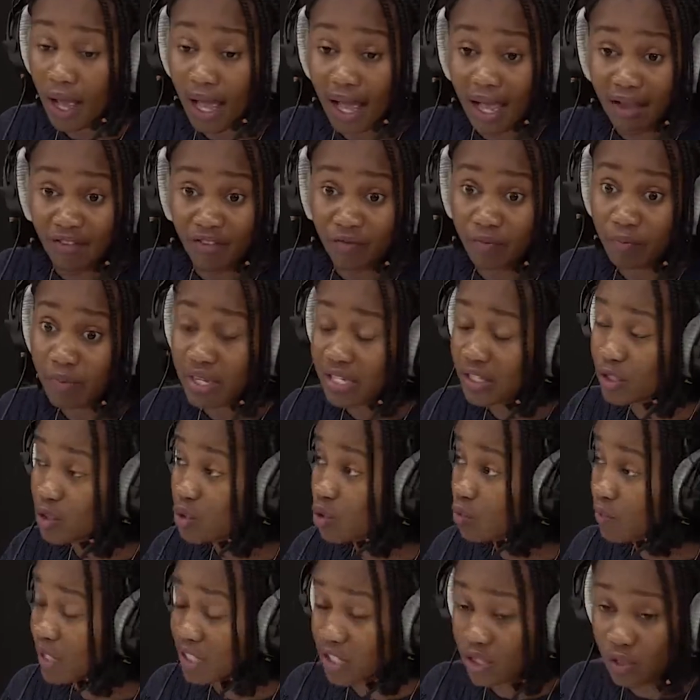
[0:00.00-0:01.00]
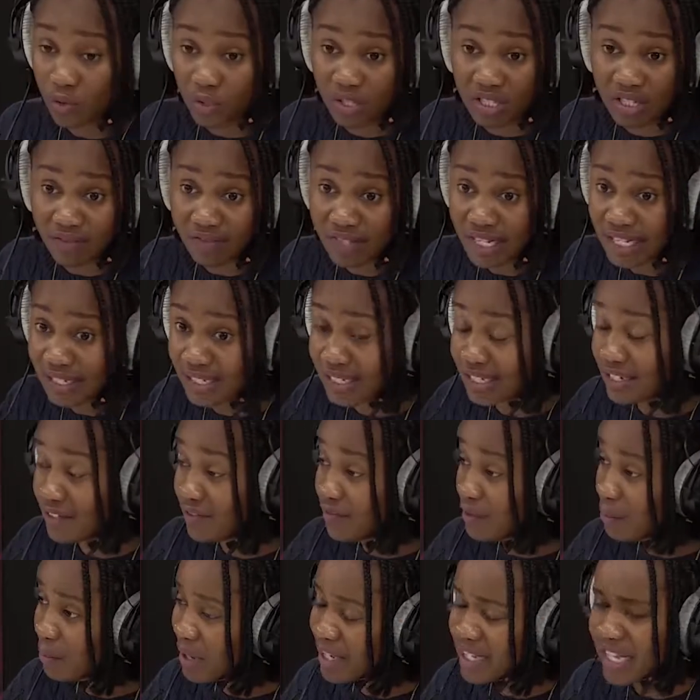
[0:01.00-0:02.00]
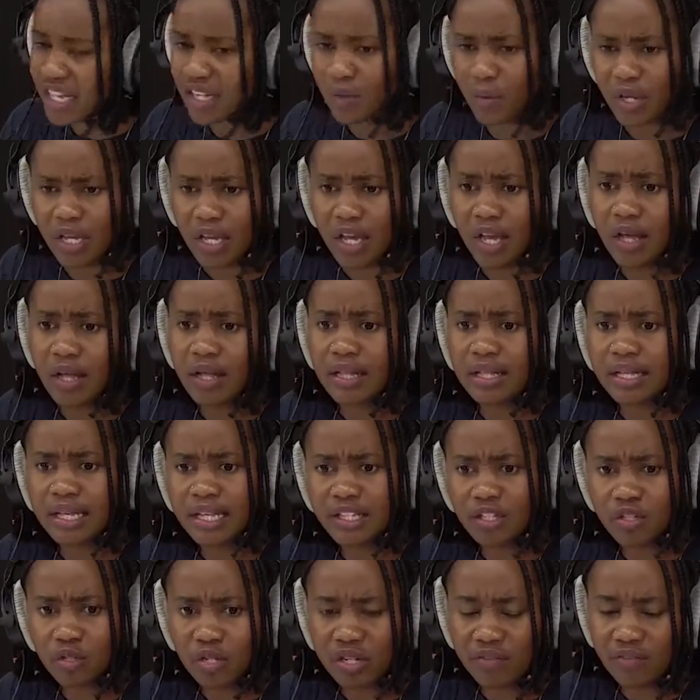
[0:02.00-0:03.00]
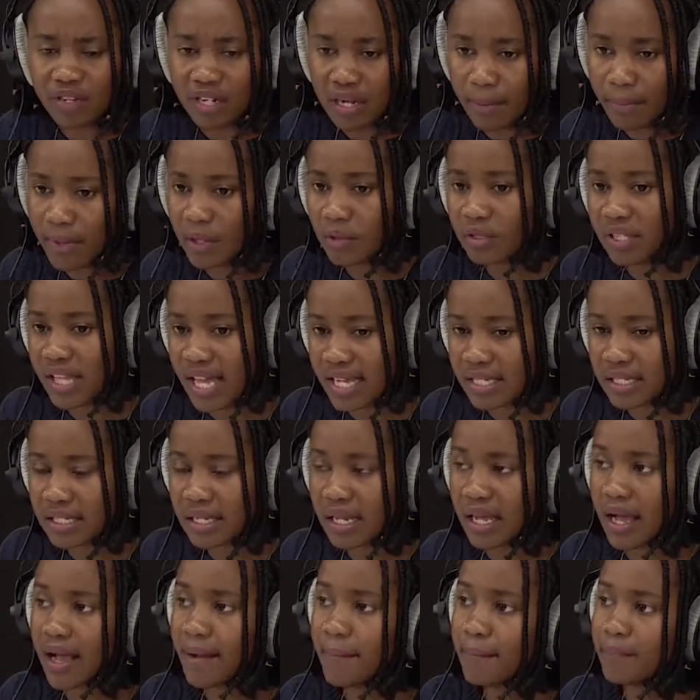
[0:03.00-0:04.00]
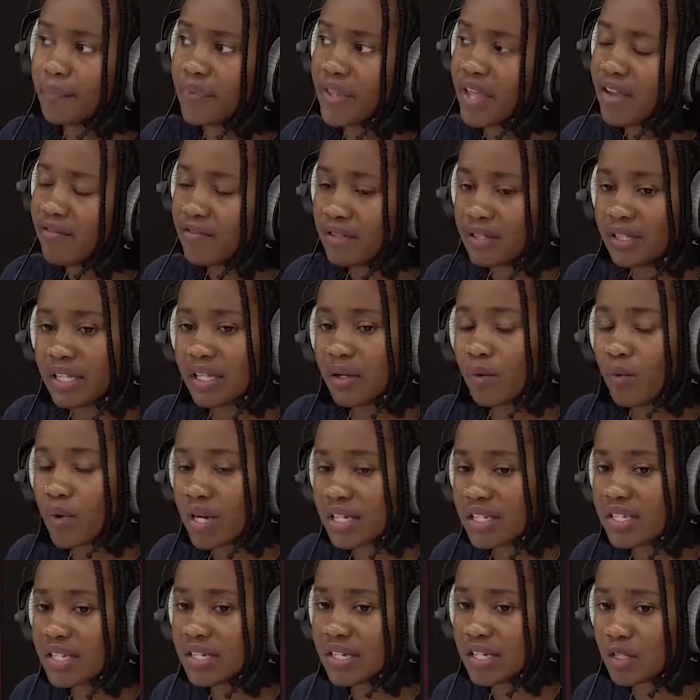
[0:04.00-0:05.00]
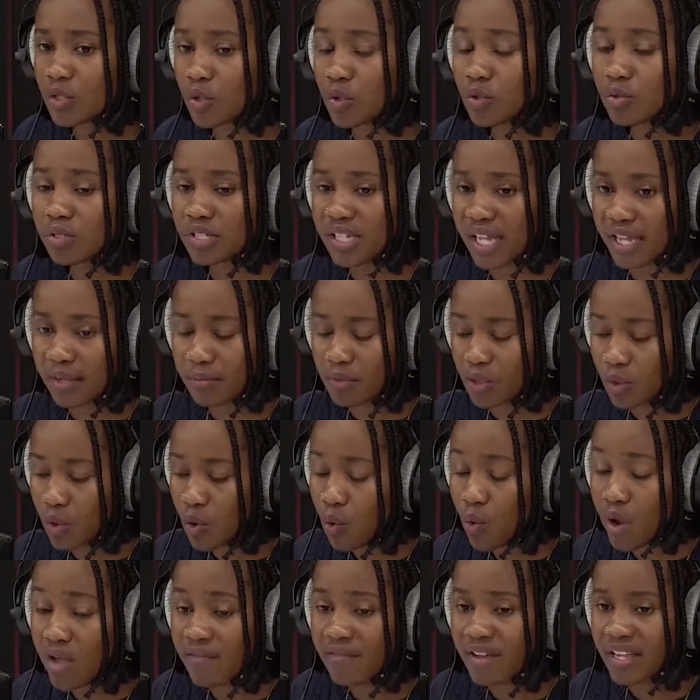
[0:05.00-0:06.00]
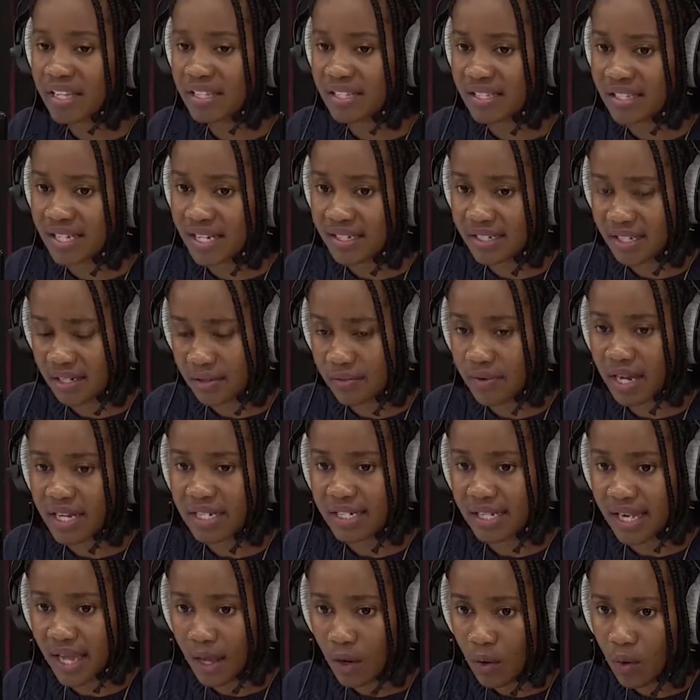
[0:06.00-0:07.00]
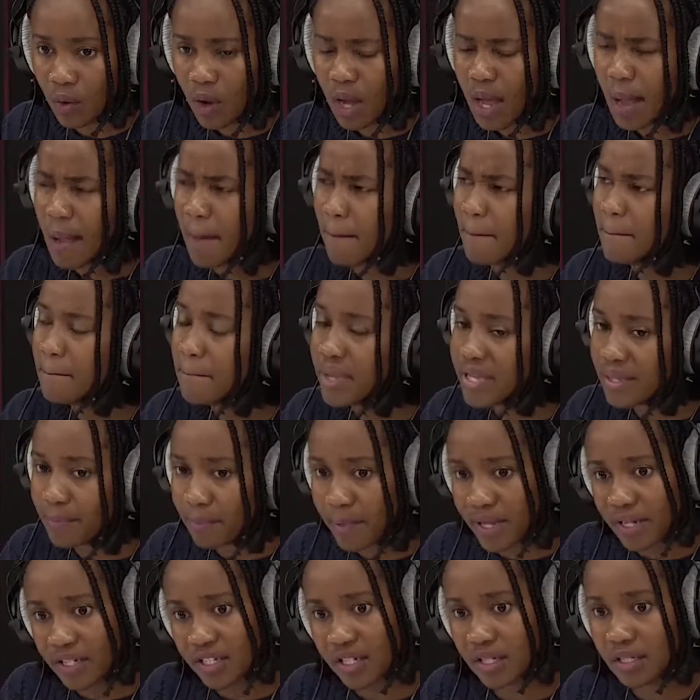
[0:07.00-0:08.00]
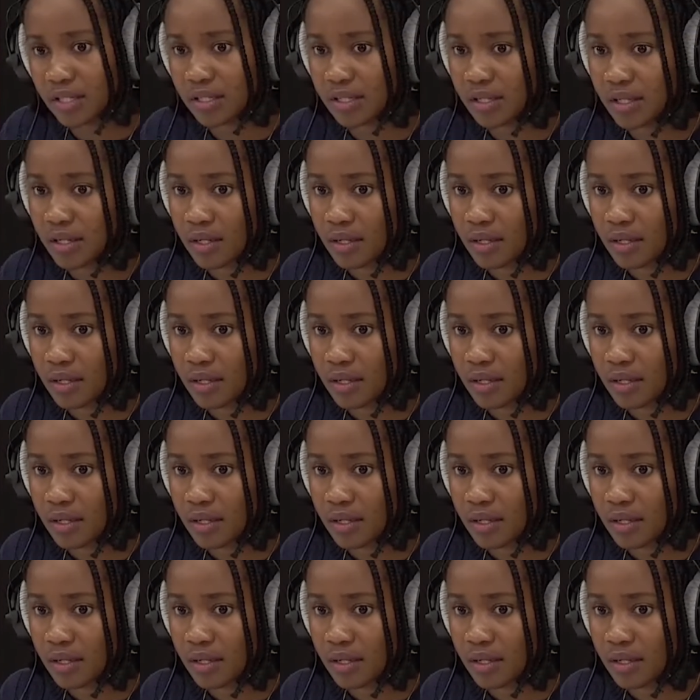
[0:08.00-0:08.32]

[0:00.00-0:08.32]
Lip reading: I've made so much noise, I've done TV. Yeah. But anyway, it's not even about that. Everything works in its own time. So whoever is starting right now, be patient.